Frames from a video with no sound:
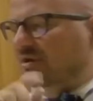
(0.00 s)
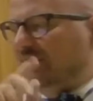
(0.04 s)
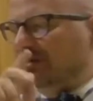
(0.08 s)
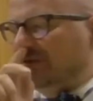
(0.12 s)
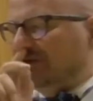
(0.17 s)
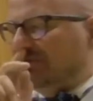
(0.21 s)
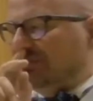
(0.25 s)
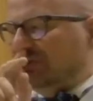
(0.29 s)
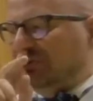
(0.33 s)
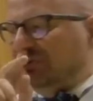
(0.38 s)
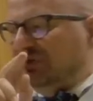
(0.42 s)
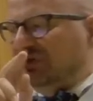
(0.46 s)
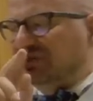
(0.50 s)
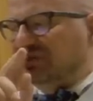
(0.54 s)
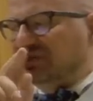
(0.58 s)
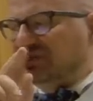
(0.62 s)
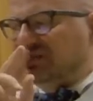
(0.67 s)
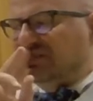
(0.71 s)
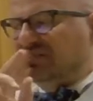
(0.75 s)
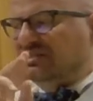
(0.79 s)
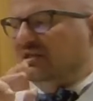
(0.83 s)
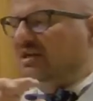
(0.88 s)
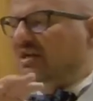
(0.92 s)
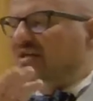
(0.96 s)
So
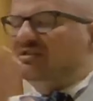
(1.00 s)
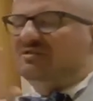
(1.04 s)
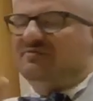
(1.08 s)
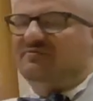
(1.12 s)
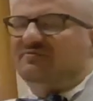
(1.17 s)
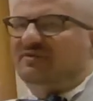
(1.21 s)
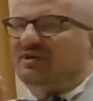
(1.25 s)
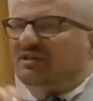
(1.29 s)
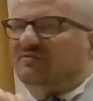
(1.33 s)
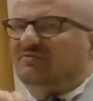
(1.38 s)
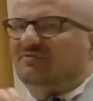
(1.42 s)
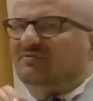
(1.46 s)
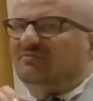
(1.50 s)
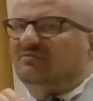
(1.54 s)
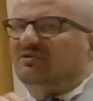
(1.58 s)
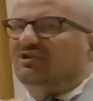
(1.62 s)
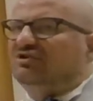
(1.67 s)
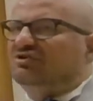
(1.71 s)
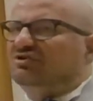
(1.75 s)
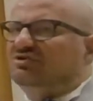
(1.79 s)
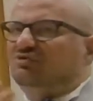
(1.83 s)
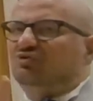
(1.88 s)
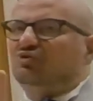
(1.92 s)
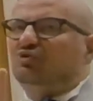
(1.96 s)
it's less than,
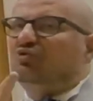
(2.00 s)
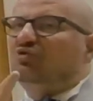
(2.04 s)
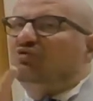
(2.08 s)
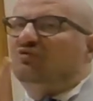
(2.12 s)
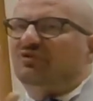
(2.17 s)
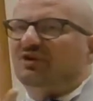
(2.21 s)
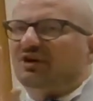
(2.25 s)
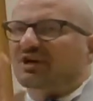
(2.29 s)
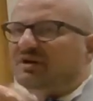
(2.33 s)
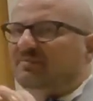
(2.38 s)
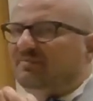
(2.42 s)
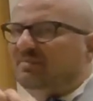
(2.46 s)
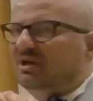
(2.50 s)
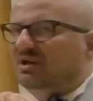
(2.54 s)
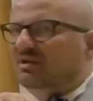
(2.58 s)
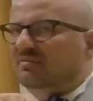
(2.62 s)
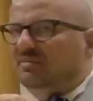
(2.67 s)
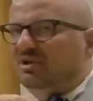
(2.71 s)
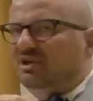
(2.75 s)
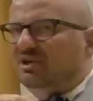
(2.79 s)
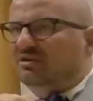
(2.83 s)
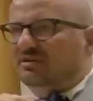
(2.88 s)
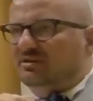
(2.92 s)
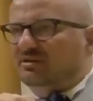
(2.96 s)
it's 2-3
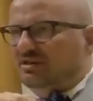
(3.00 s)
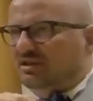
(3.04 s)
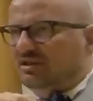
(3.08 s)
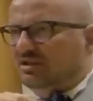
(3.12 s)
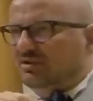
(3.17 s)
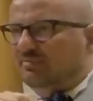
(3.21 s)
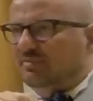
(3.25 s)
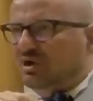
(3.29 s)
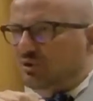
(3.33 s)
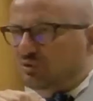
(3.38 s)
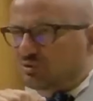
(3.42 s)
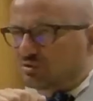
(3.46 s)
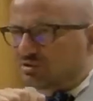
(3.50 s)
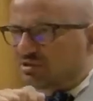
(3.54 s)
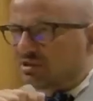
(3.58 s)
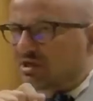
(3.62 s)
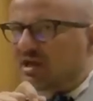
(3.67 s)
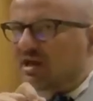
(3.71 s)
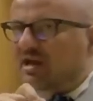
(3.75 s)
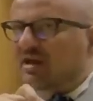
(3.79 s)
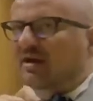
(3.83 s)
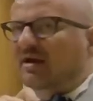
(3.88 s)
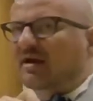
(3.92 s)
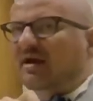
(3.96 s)
millimeters at most.
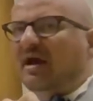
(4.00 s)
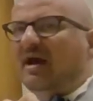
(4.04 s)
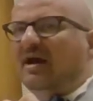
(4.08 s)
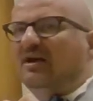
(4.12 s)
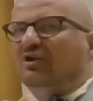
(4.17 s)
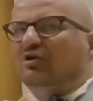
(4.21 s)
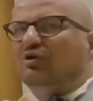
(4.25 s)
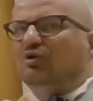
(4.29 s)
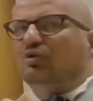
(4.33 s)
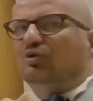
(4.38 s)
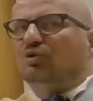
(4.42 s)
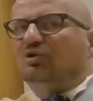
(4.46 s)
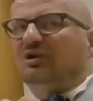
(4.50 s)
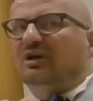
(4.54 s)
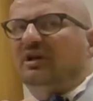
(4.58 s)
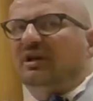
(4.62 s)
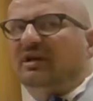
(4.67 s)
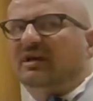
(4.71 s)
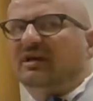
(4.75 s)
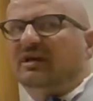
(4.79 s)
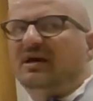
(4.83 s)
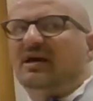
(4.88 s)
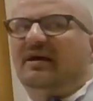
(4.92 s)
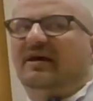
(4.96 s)
And
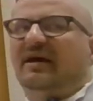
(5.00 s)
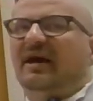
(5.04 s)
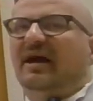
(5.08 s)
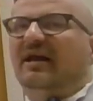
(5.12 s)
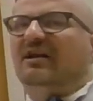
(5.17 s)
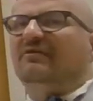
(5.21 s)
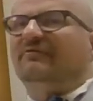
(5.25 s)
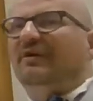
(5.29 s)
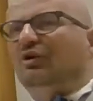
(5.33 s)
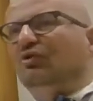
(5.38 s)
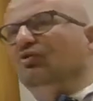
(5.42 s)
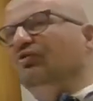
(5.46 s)
usually, anyway, you